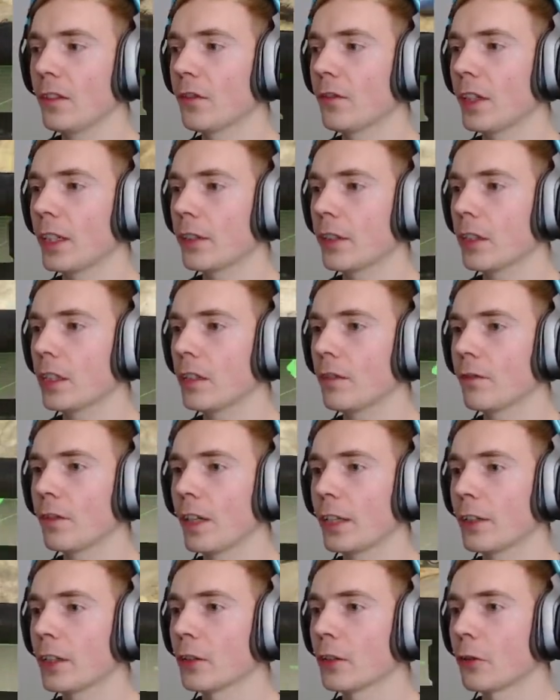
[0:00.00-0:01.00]
very,
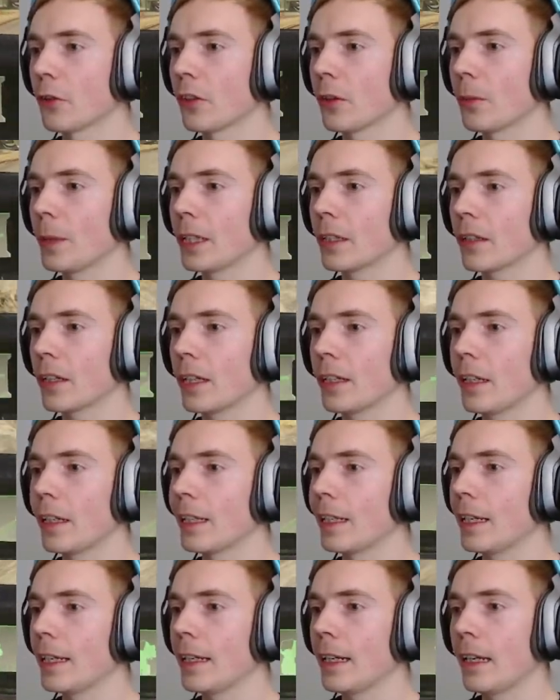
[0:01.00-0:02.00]
very North American,
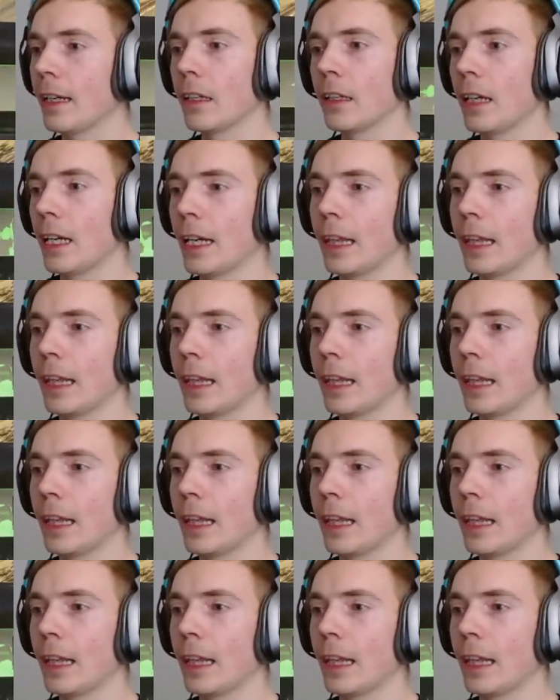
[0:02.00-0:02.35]
and I